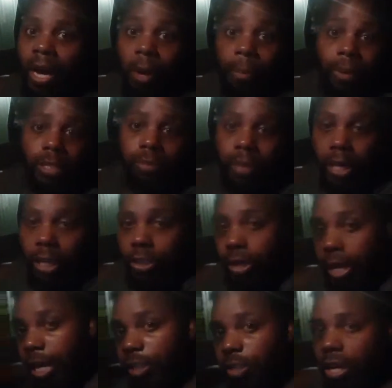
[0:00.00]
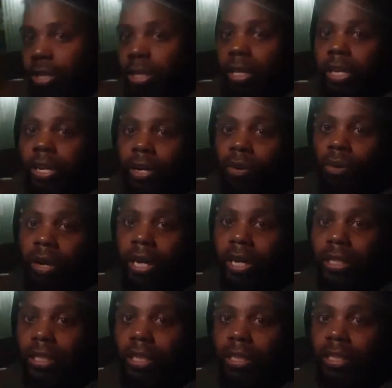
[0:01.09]
But it's because internally you're going
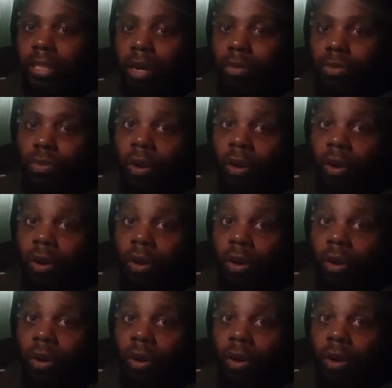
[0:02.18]
into yourself,